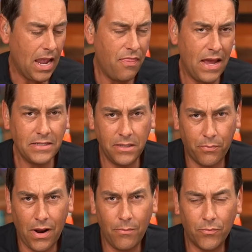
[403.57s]
and that's the
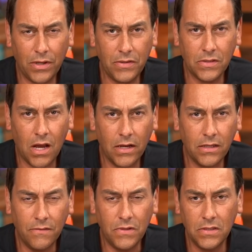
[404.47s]
problem, right? This
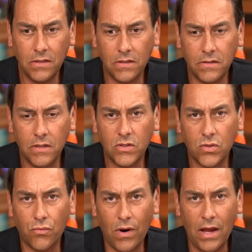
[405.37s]
cognitive dissonance that
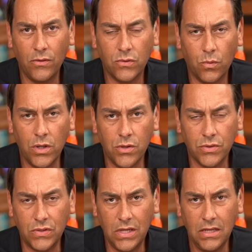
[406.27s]
surrounds what you're
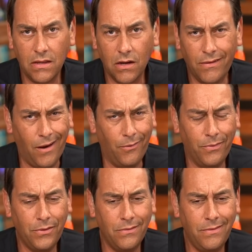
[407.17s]
seeing there. No, there,